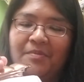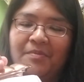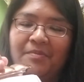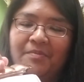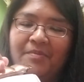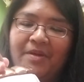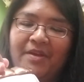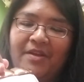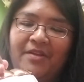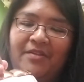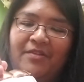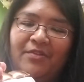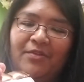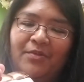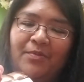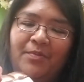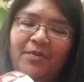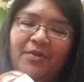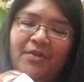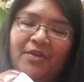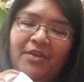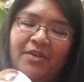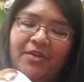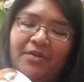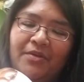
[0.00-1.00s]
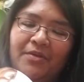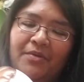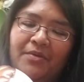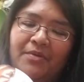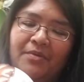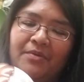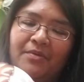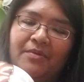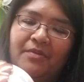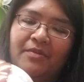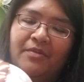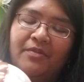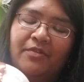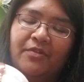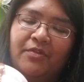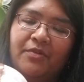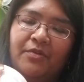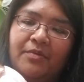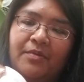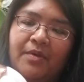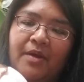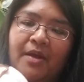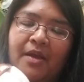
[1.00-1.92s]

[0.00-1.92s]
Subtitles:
But it's super cute. So